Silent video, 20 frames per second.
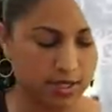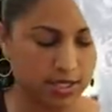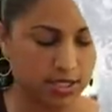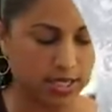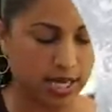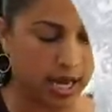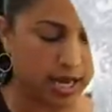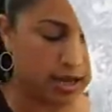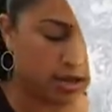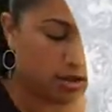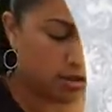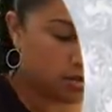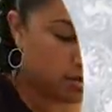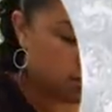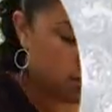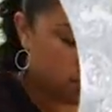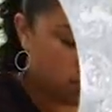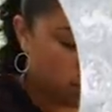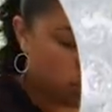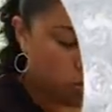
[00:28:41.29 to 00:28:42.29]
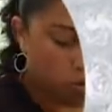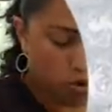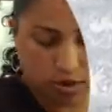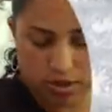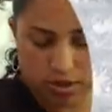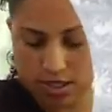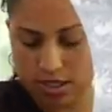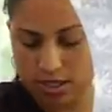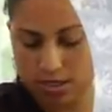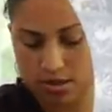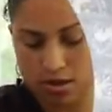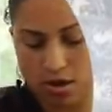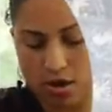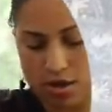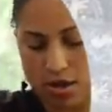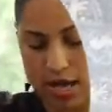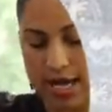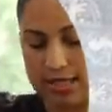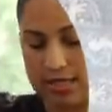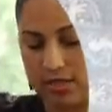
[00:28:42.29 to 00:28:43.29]
sales, new courses,
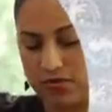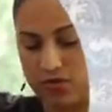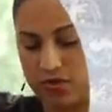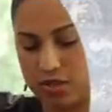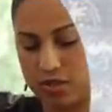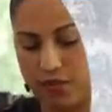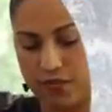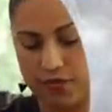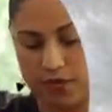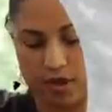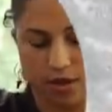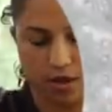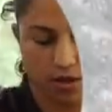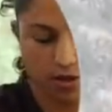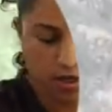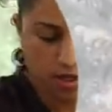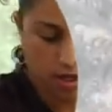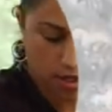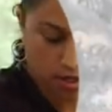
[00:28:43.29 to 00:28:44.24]
all kinds of stuff here.